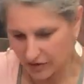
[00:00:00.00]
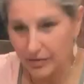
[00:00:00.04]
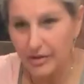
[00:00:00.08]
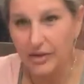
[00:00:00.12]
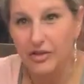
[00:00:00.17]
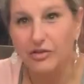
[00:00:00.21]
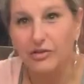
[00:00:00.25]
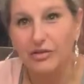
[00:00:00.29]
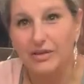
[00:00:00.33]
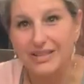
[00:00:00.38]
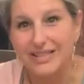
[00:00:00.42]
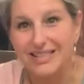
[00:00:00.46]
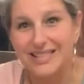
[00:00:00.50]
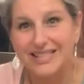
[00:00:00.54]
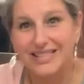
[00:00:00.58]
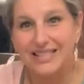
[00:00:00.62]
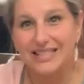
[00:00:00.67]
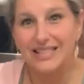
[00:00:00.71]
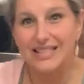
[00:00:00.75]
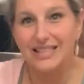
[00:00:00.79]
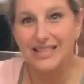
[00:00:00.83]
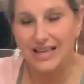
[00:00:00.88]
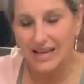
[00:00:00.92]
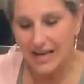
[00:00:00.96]
And you can
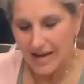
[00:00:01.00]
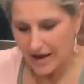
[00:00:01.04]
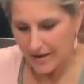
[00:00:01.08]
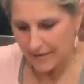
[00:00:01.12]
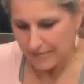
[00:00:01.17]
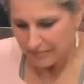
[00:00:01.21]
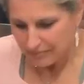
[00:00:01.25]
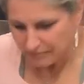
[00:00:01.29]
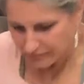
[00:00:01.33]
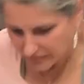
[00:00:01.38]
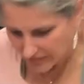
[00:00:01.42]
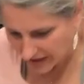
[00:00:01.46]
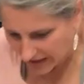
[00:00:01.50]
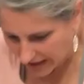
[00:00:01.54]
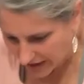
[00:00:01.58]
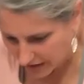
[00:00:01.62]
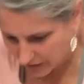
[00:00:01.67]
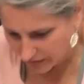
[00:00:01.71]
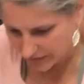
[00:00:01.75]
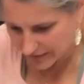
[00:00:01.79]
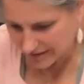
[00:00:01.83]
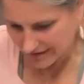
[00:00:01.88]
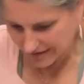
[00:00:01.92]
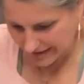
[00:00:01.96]
see how
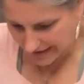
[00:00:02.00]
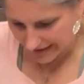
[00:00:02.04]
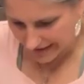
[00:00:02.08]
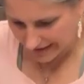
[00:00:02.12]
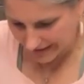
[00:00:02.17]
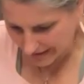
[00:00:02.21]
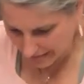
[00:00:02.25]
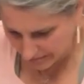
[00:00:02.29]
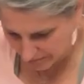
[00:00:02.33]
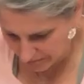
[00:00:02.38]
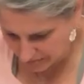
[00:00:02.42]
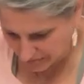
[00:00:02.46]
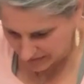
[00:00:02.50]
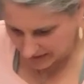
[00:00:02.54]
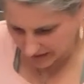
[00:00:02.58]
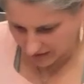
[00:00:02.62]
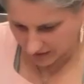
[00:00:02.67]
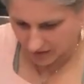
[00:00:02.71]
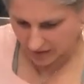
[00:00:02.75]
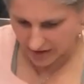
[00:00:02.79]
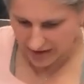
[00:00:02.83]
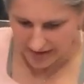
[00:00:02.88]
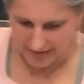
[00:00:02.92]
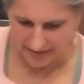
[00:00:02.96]
it's getting bigger.
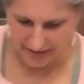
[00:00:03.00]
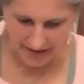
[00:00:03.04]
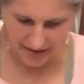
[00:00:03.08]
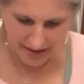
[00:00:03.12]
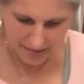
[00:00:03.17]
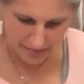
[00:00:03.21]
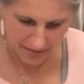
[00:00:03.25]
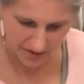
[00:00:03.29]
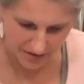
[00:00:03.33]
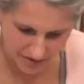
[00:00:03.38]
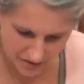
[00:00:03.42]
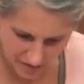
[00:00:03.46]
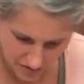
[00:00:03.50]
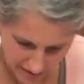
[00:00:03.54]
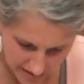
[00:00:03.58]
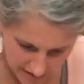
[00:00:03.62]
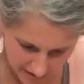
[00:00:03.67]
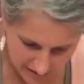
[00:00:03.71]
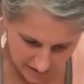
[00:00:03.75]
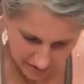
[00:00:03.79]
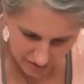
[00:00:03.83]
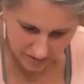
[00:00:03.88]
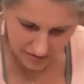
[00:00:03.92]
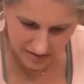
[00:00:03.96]
And then I'm gonna try to
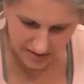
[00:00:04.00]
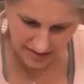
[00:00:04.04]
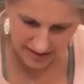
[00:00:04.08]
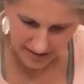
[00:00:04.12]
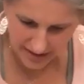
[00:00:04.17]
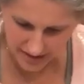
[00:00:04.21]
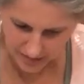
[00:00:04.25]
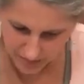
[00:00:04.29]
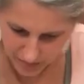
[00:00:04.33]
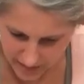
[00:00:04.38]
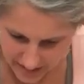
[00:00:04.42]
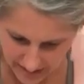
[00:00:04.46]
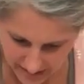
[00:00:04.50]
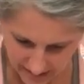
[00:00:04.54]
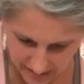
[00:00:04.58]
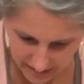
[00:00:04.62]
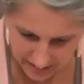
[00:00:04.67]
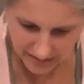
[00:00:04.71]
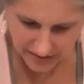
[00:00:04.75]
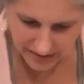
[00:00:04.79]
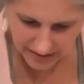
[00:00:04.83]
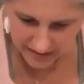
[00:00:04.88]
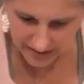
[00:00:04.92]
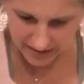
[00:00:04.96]
go sideways a
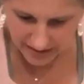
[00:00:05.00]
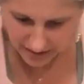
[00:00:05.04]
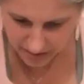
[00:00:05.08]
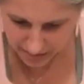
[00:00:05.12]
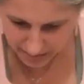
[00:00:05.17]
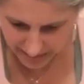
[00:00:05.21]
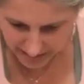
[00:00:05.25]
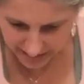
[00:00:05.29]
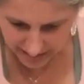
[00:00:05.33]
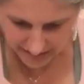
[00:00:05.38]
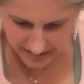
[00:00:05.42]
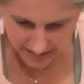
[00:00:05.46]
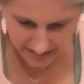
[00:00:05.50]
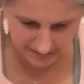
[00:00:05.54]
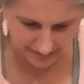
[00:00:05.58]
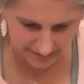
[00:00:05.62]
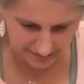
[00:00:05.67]
little bit.